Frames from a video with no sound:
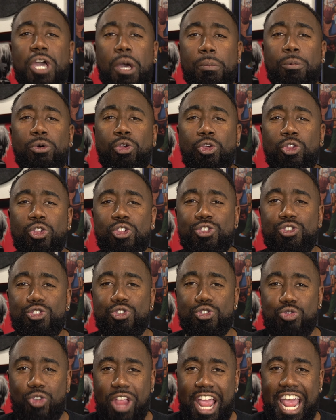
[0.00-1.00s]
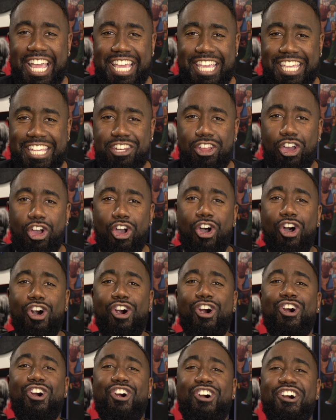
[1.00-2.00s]
Double Dragon
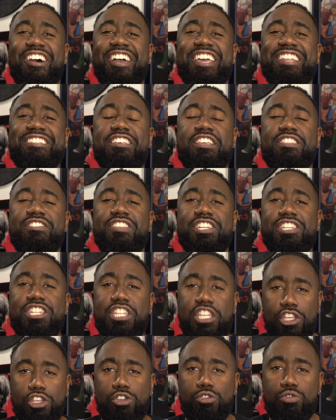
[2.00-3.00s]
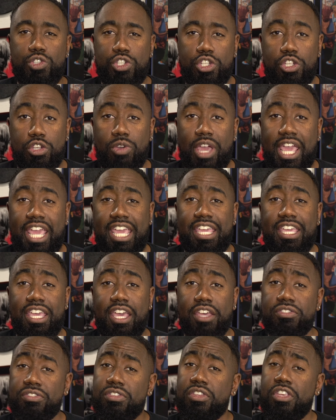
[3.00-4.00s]
on the Neo Geo
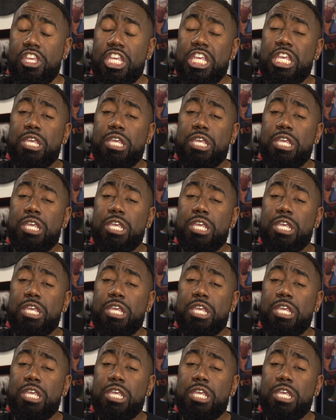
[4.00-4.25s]
AES.